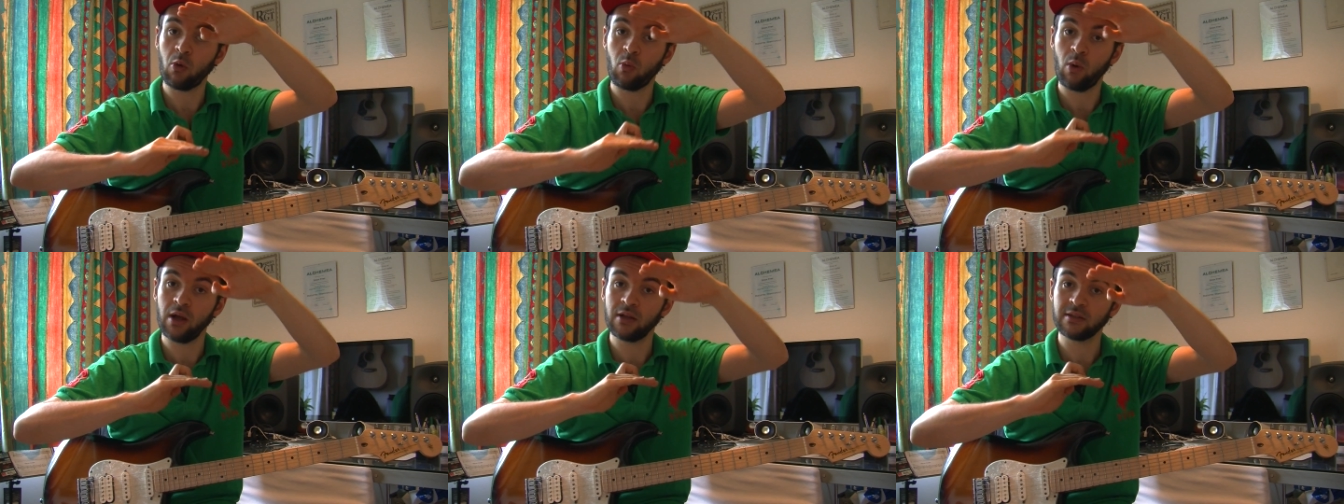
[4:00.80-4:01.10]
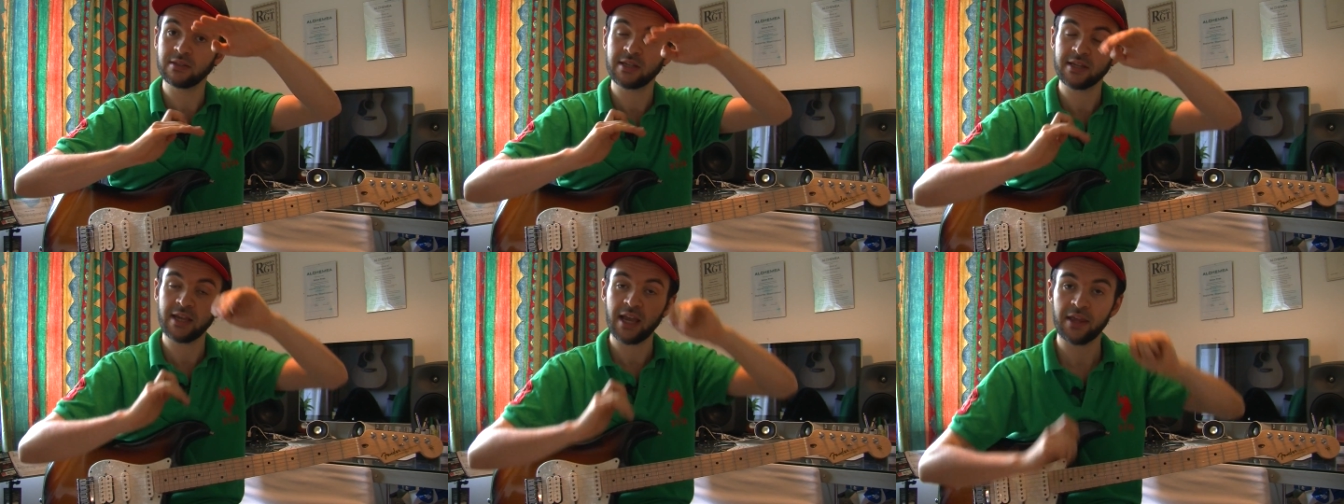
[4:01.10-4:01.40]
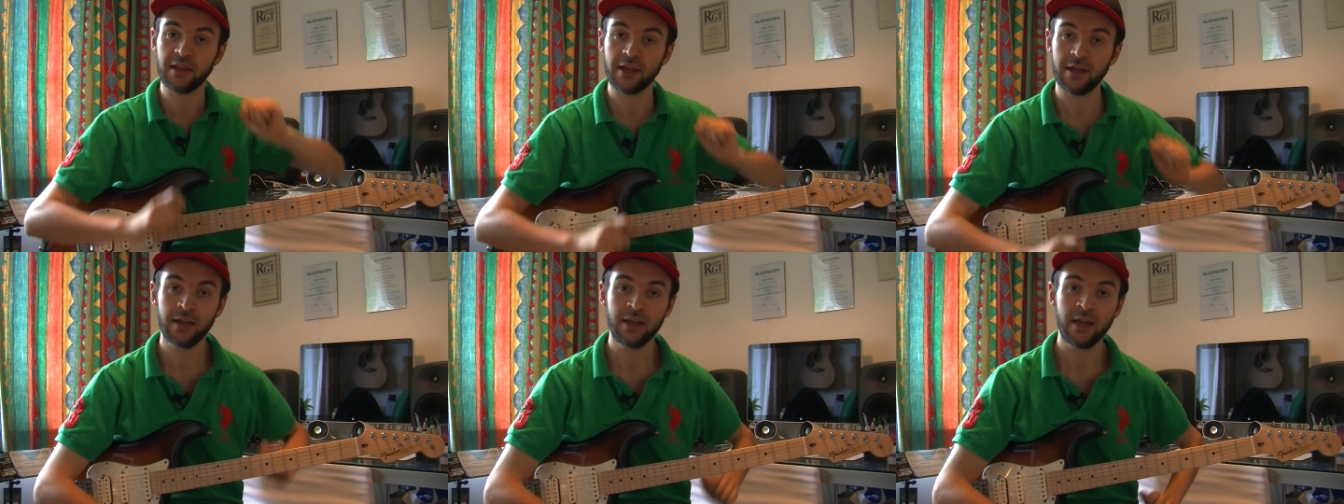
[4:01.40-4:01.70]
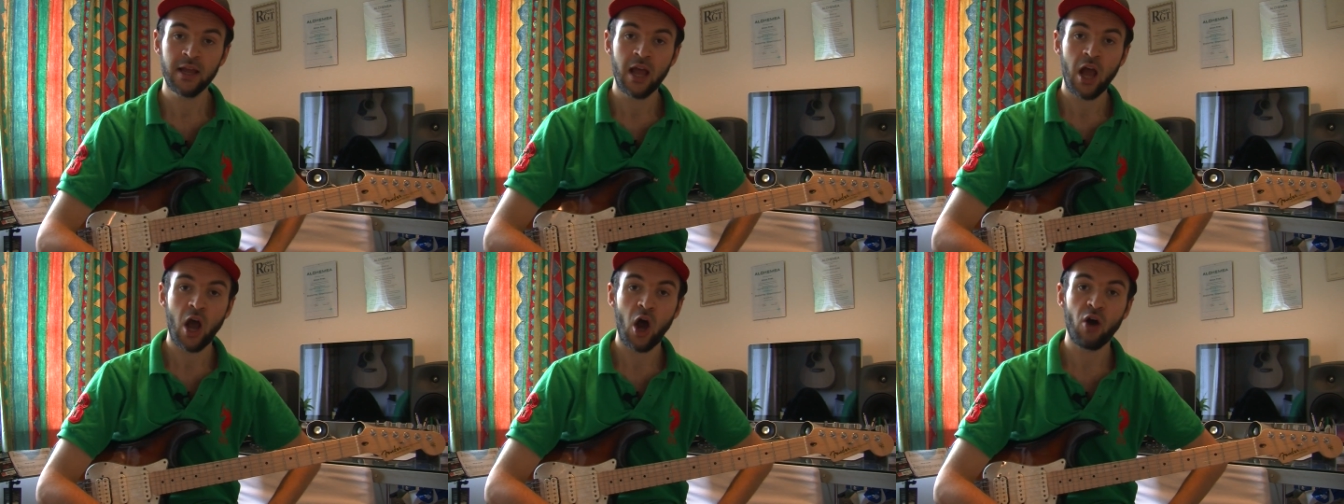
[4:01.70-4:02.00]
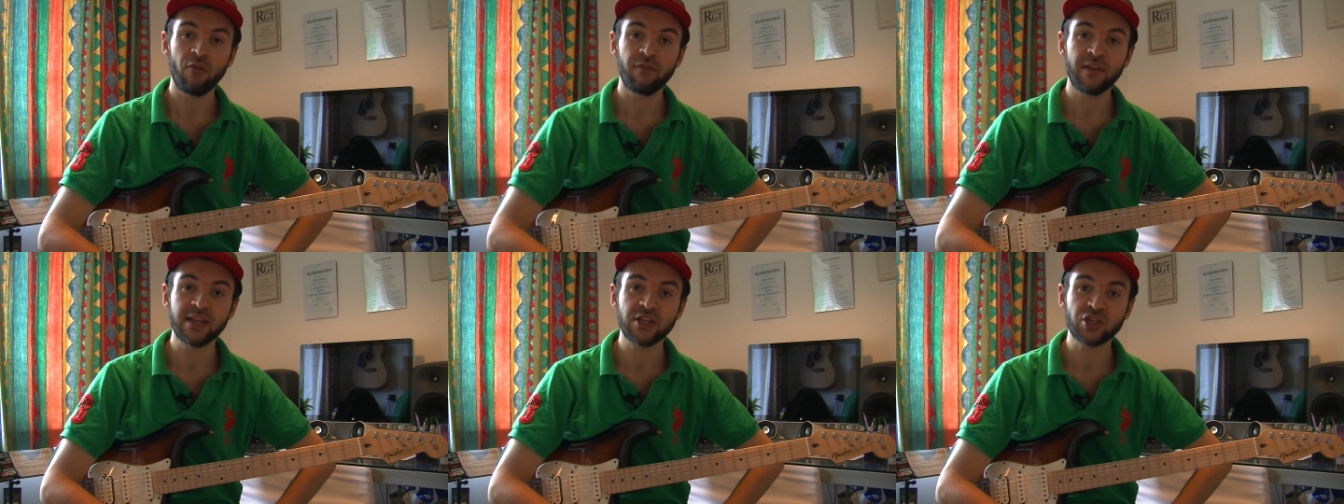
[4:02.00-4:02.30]
well together
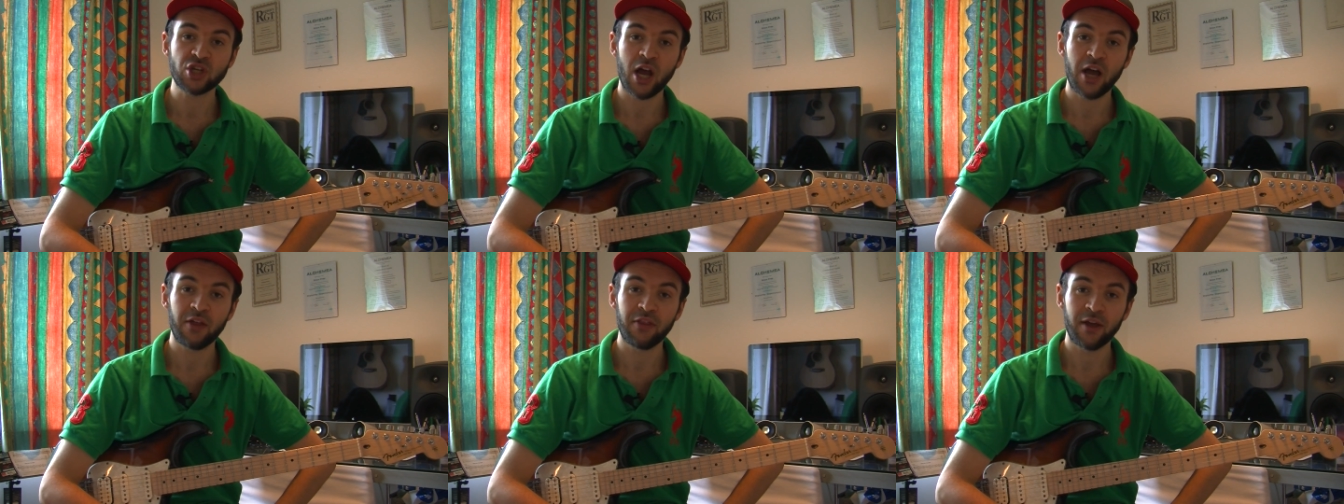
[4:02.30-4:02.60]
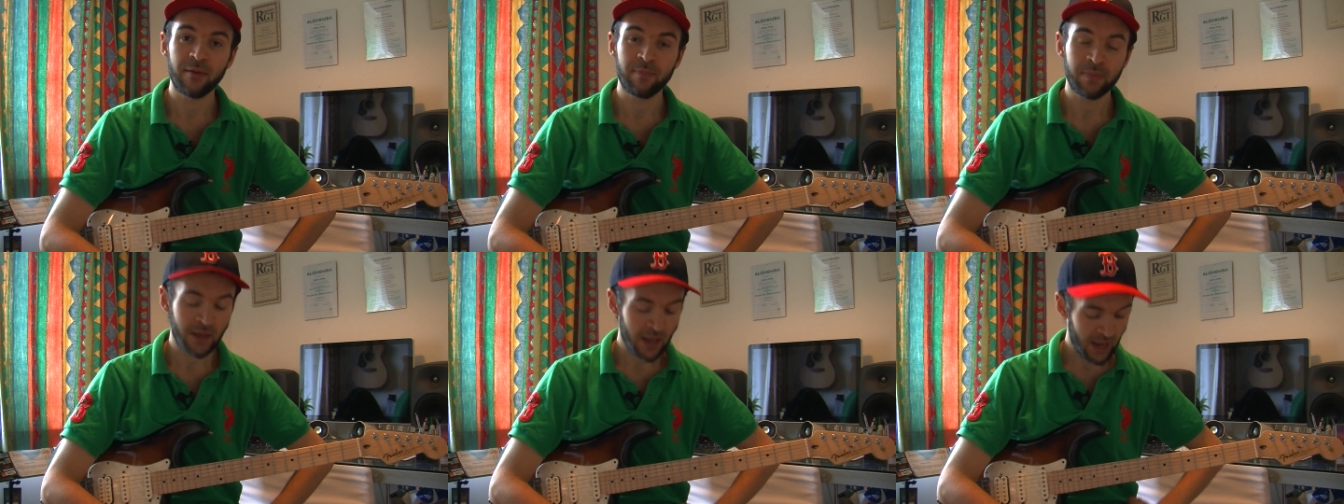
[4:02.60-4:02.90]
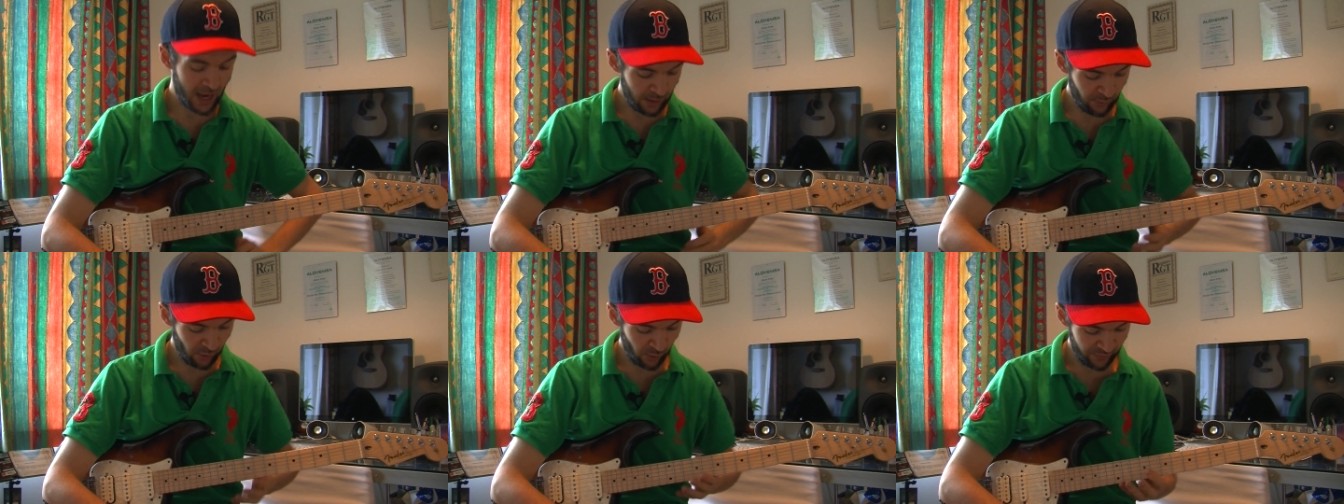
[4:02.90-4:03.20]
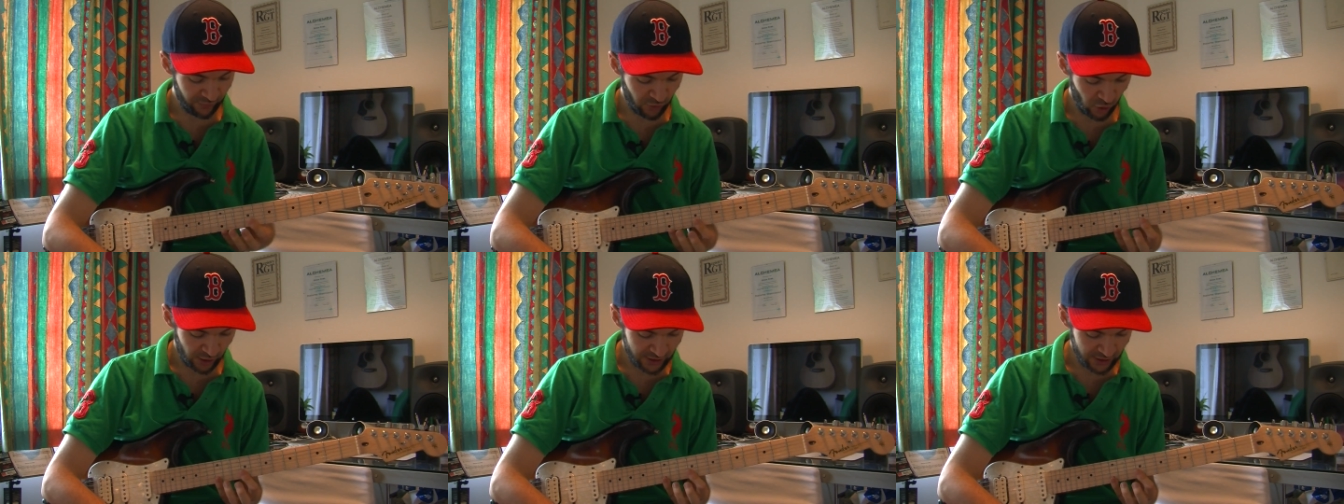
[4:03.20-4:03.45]
of each other. And what we've got